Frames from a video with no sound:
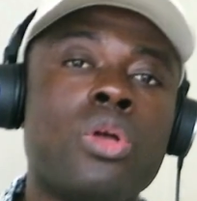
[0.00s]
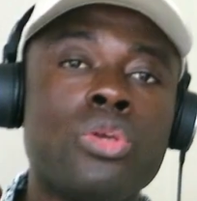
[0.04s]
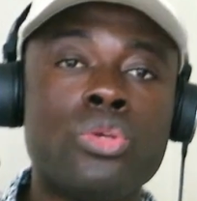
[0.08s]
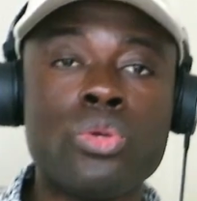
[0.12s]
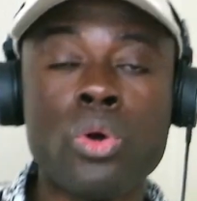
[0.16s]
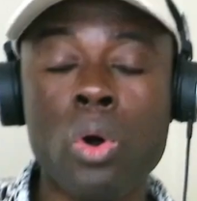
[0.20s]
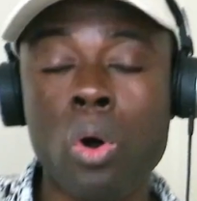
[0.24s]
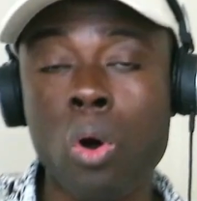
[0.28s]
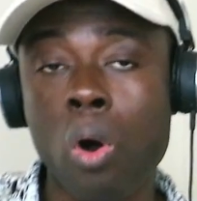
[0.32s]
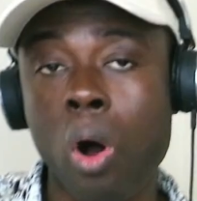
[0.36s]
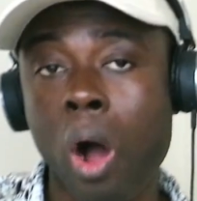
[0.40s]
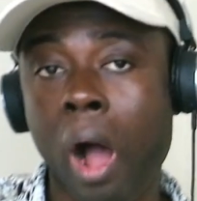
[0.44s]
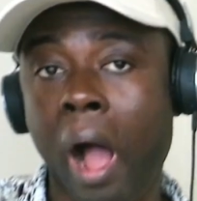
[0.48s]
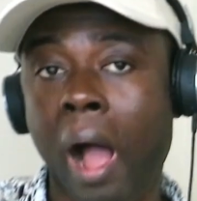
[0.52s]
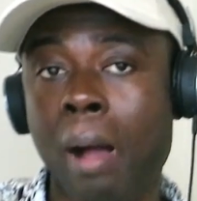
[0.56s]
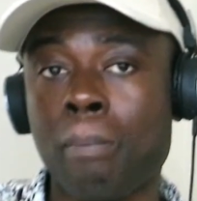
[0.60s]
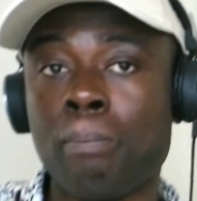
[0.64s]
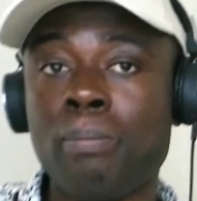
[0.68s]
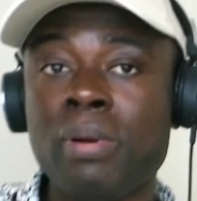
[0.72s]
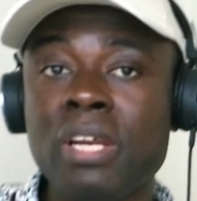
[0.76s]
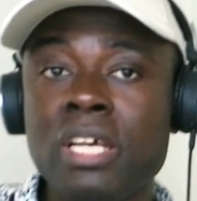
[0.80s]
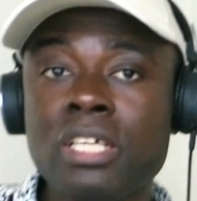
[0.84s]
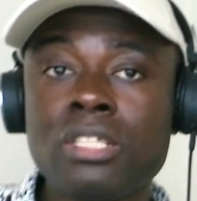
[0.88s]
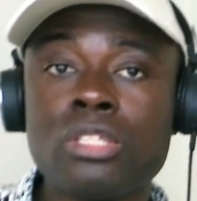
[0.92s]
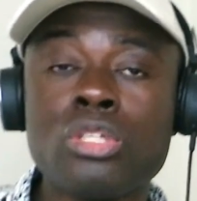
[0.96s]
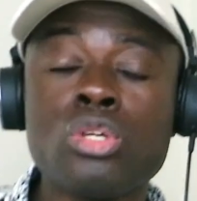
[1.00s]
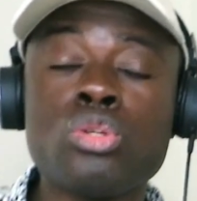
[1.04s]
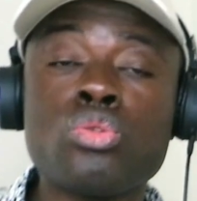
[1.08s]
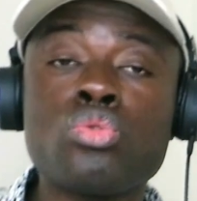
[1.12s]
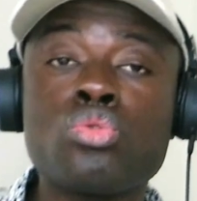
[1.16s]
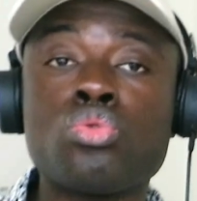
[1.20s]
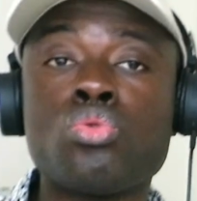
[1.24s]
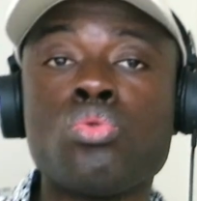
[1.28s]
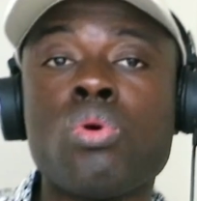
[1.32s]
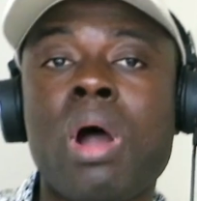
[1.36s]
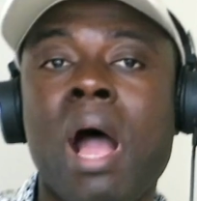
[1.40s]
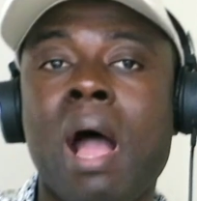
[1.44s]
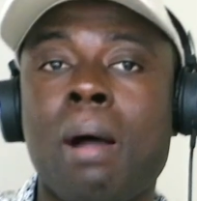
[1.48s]
your ability
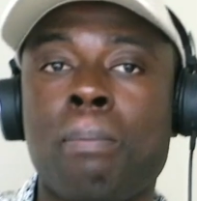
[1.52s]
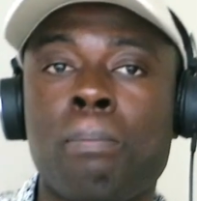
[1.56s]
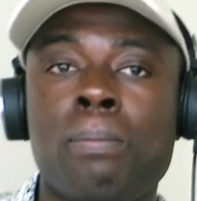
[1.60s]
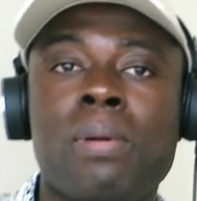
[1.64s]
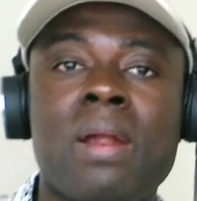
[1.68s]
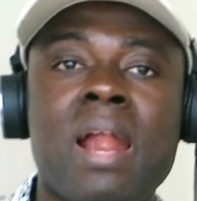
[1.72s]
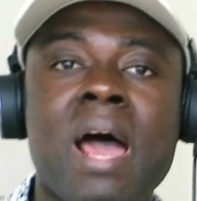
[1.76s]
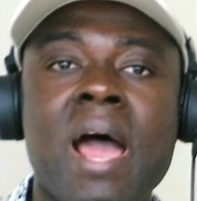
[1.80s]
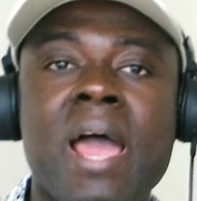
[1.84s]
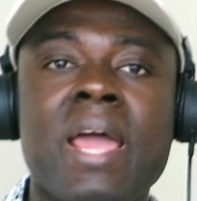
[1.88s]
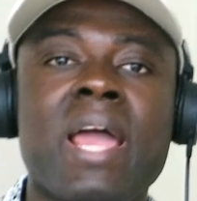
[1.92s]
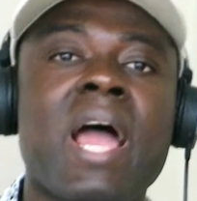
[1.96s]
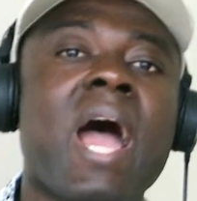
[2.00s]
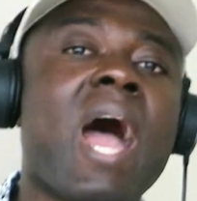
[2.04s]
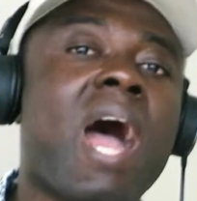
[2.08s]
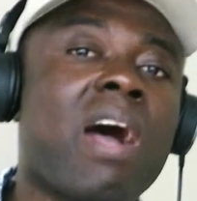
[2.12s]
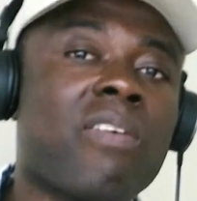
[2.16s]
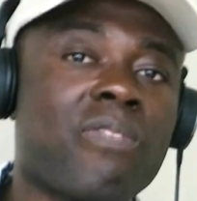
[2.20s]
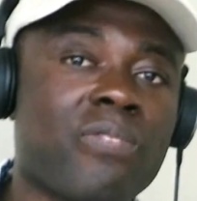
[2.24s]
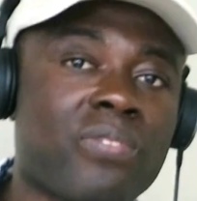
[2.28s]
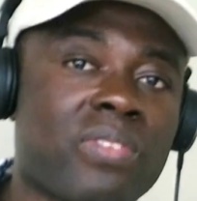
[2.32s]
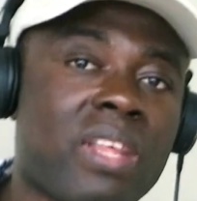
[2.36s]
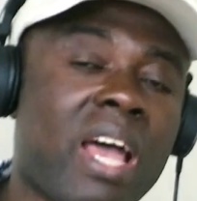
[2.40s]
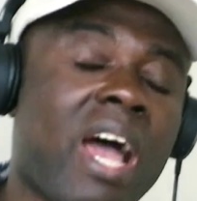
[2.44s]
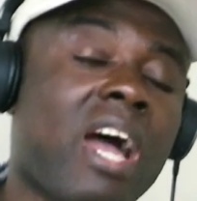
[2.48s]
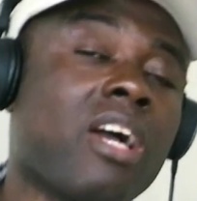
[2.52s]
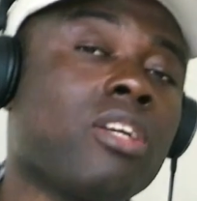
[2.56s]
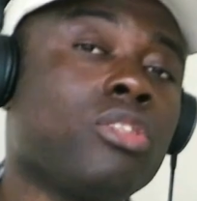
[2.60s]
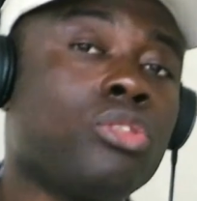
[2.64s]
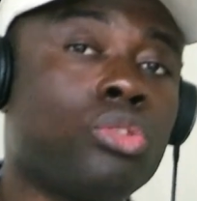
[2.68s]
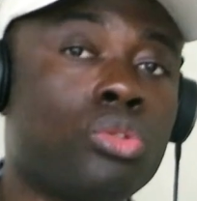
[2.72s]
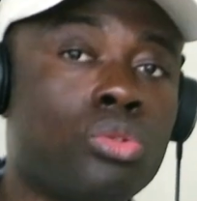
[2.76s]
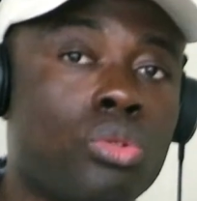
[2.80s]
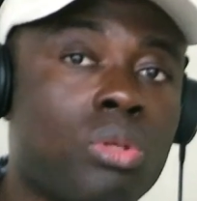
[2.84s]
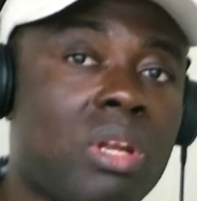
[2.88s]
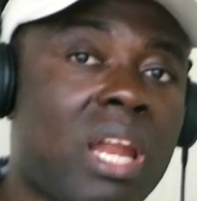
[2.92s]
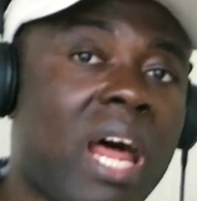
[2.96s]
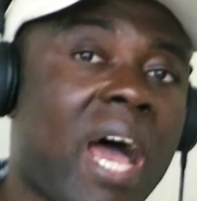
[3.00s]
to apply after
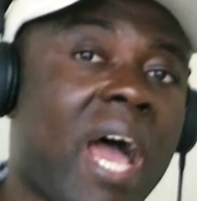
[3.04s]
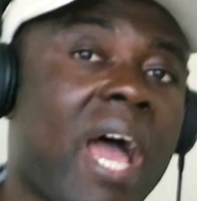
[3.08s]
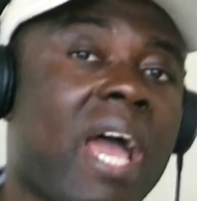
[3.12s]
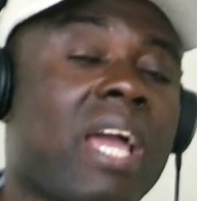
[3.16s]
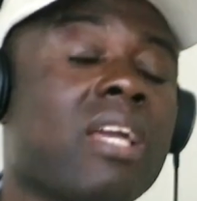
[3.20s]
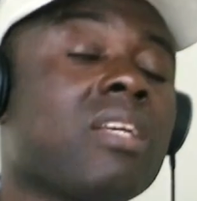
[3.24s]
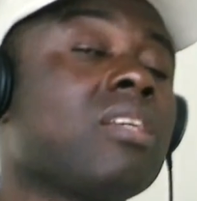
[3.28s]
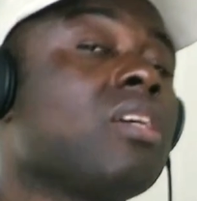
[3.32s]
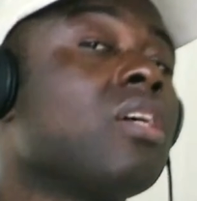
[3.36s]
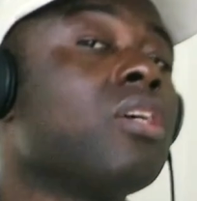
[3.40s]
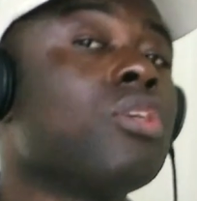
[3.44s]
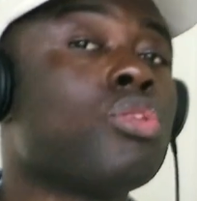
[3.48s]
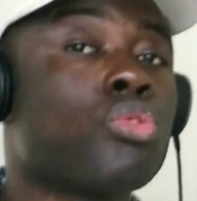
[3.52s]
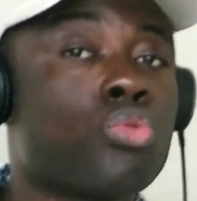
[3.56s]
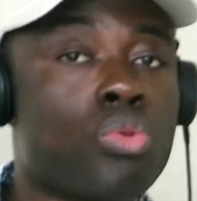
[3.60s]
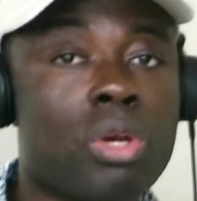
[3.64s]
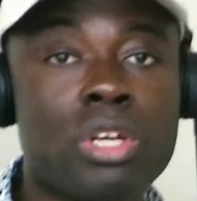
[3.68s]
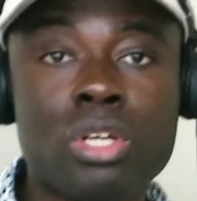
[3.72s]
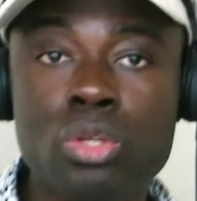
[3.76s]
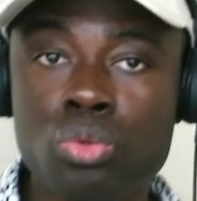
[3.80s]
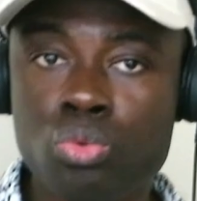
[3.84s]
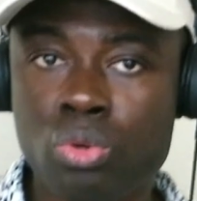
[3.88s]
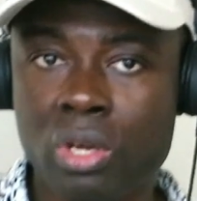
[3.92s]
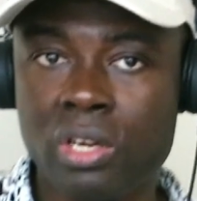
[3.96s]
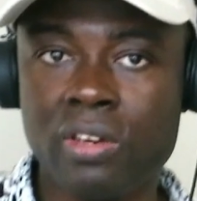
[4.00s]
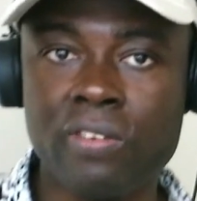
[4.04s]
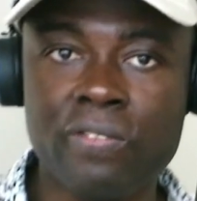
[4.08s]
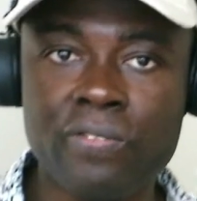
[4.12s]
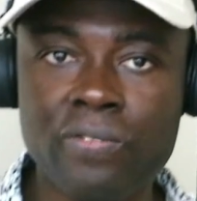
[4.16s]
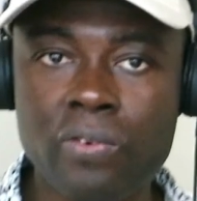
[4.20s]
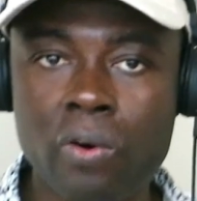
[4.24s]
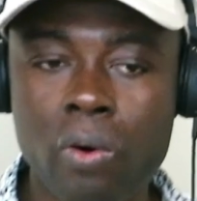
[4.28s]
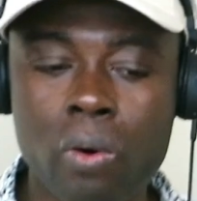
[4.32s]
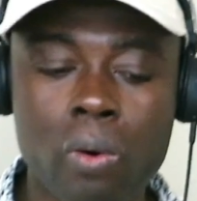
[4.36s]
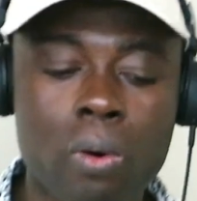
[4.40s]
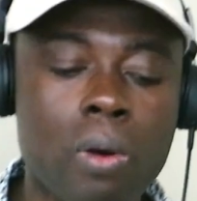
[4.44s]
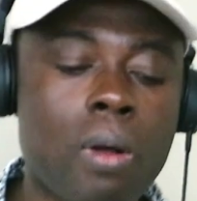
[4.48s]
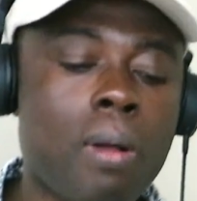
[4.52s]
July
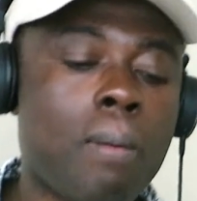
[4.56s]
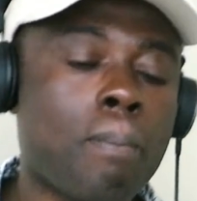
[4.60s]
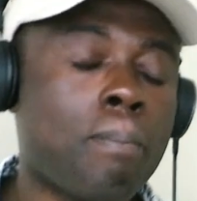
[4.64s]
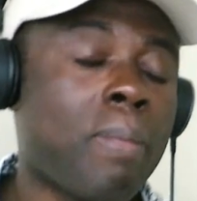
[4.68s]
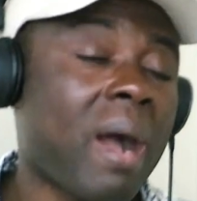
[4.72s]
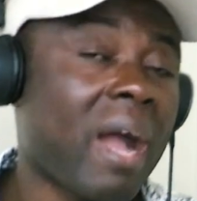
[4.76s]
2024.